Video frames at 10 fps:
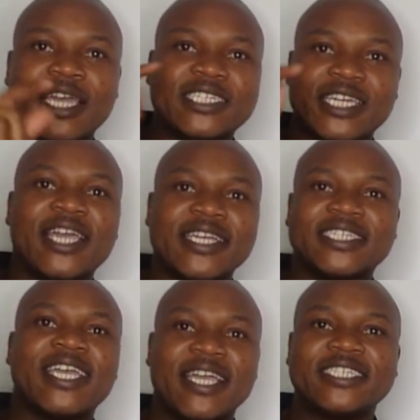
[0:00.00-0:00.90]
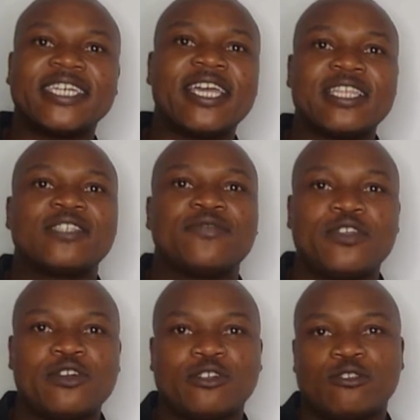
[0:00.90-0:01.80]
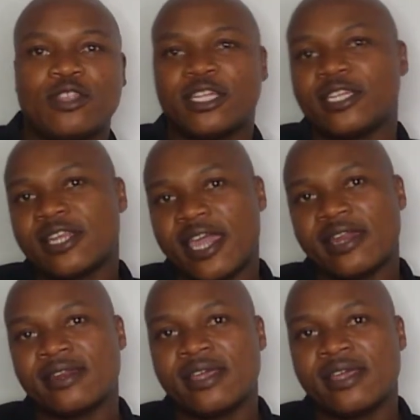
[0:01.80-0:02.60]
this video so that it can